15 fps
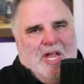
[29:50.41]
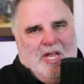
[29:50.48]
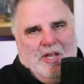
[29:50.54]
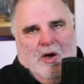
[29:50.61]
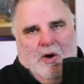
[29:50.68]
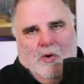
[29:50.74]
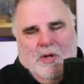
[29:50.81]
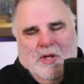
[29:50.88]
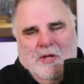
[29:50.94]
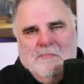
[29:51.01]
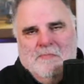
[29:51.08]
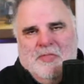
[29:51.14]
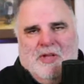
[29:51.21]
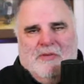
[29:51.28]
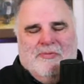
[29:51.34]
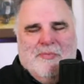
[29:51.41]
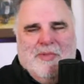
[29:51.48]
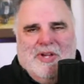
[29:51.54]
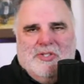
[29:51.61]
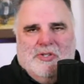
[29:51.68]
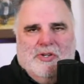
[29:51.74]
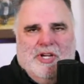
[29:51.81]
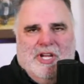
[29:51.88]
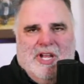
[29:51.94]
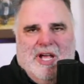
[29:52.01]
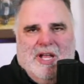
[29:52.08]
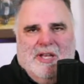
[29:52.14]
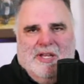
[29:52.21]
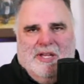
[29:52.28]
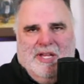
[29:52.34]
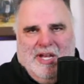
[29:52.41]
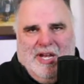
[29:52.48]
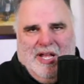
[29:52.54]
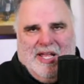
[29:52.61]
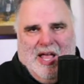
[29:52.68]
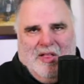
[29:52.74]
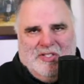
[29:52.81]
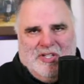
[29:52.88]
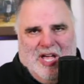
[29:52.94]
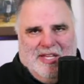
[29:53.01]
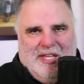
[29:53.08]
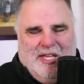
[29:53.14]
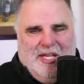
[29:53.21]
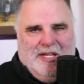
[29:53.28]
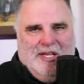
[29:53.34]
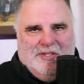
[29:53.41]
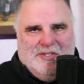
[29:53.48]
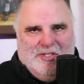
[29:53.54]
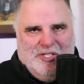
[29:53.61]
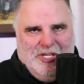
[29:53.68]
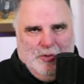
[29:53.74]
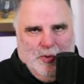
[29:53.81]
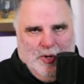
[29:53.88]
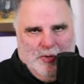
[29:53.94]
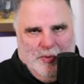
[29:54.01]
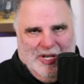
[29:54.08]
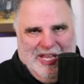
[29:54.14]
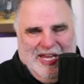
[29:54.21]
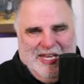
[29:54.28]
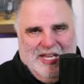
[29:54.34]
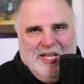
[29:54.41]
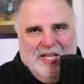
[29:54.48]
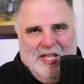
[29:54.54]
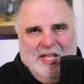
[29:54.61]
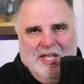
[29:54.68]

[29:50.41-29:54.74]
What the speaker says: No. The information you get on College Hockey Inc. is D1 related.